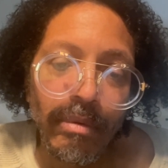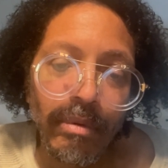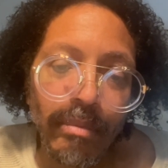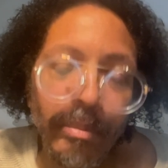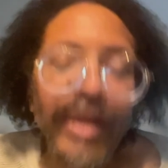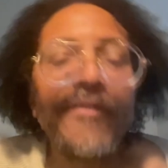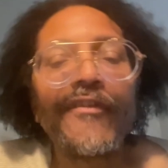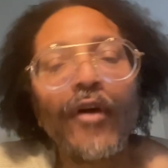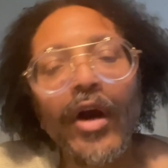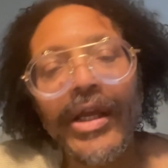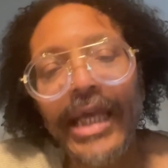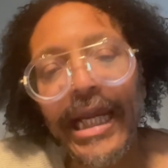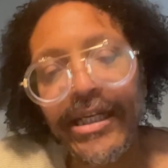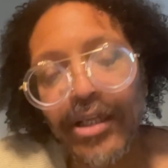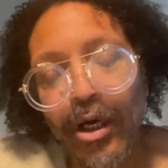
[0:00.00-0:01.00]
before
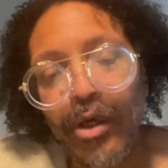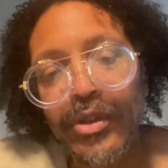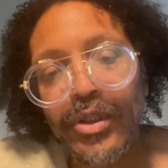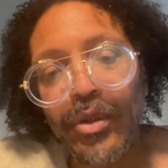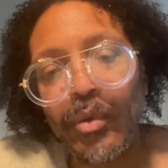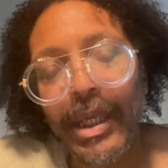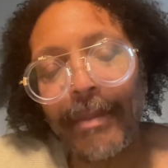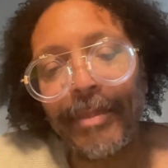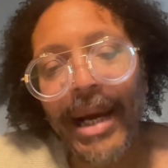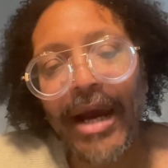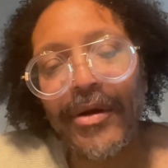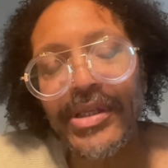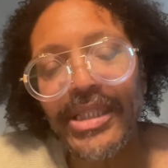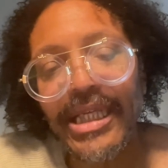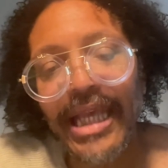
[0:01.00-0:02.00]
they told you what
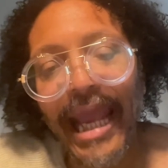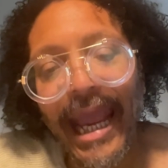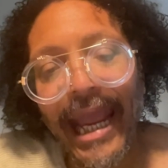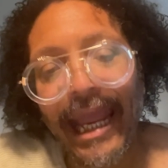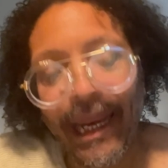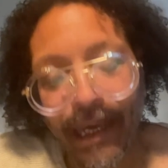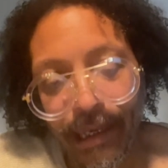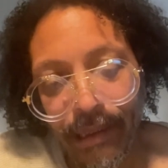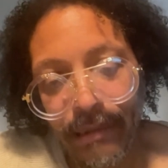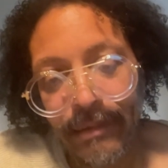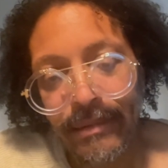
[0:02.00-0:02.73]
powers he had.